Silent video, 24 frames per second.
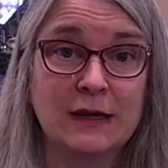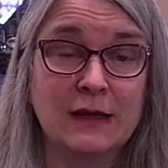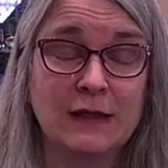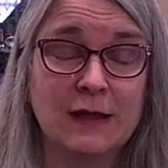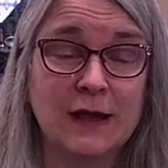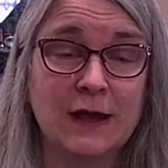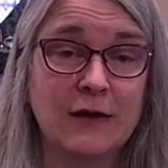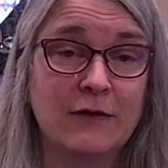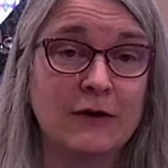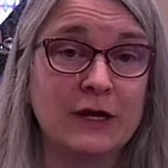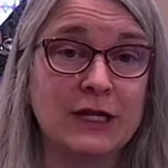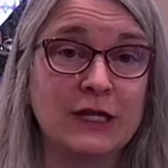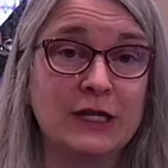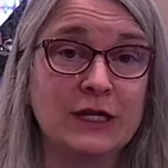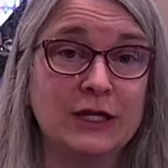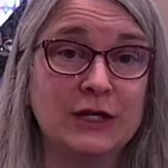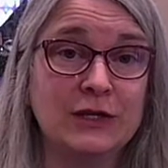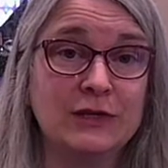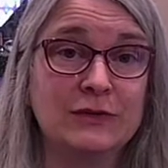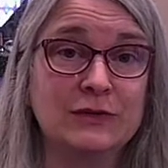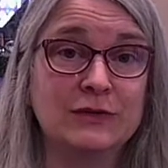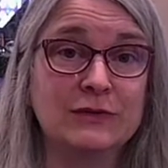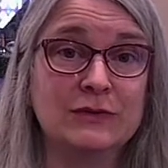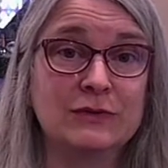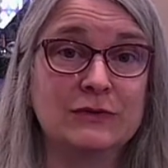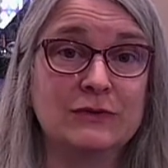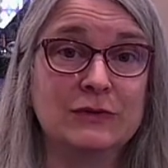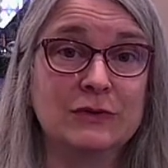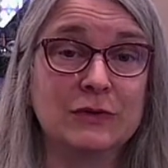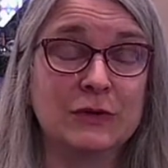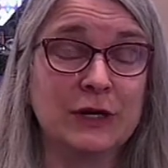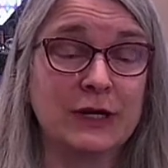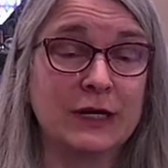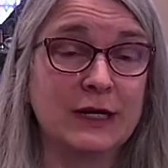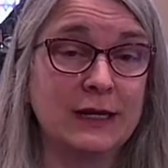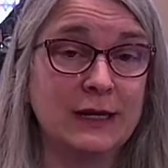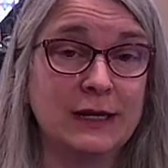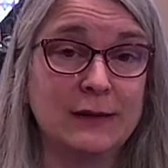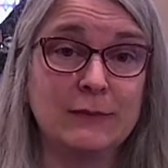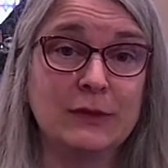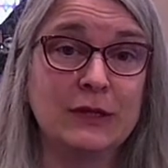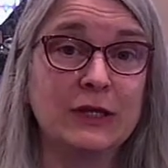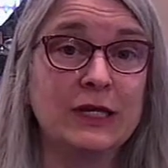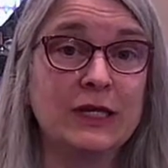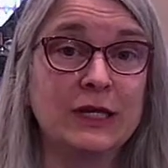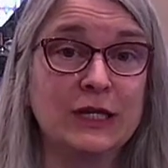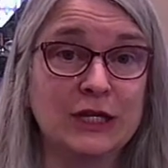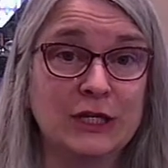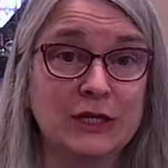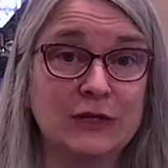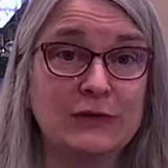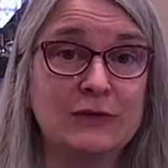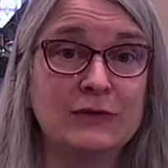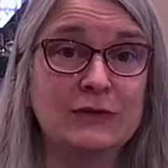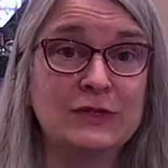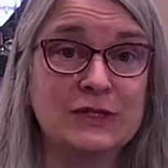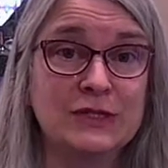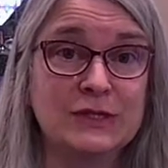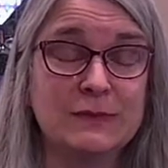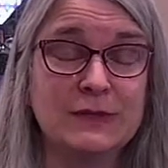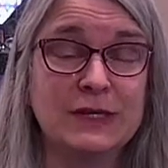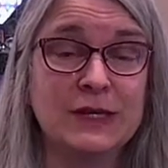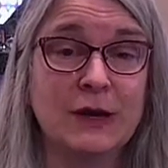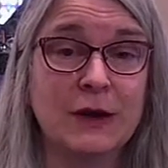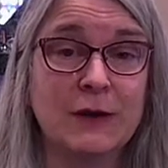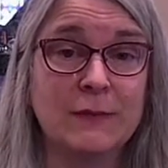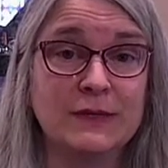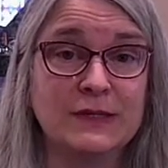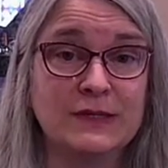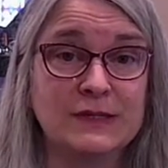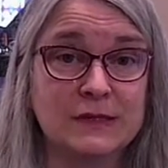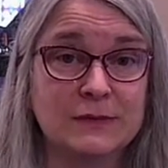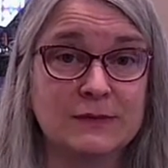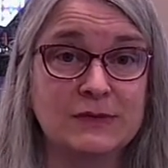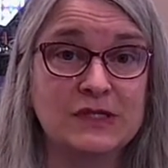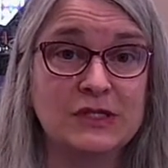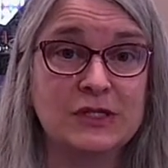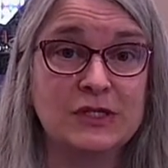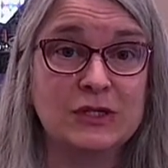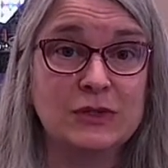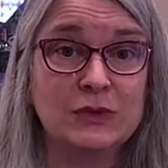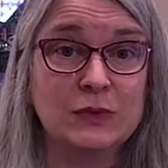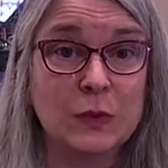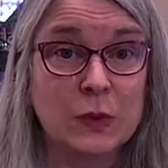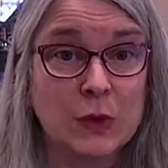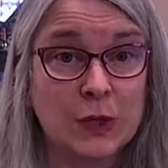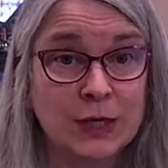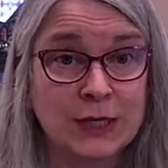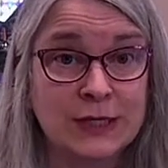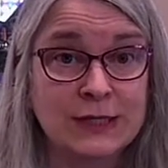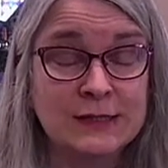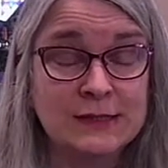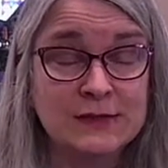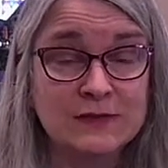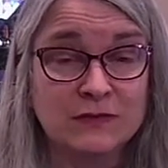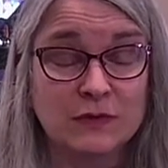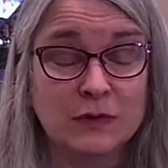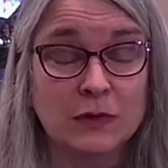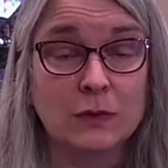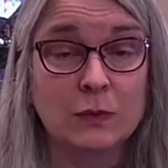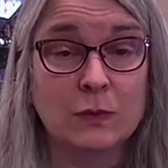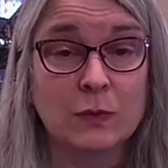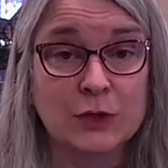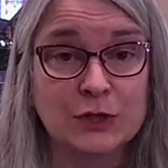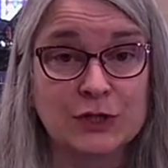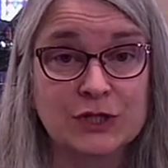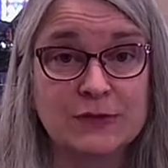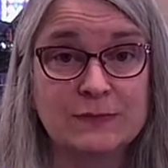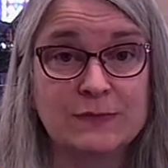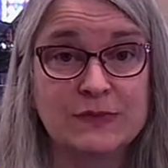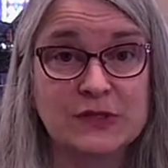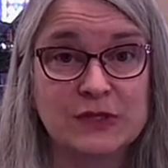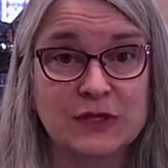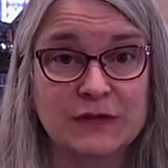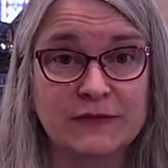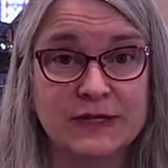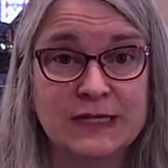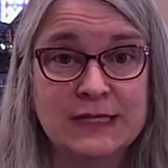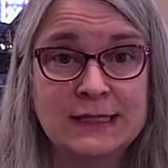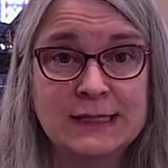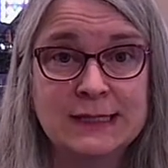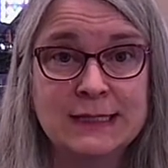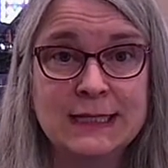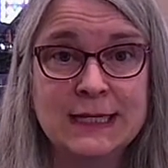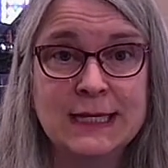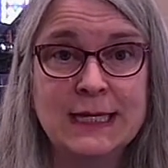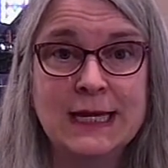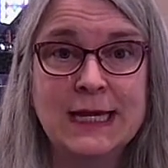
allowing you or enabling you to become a substitute organist for a worship service.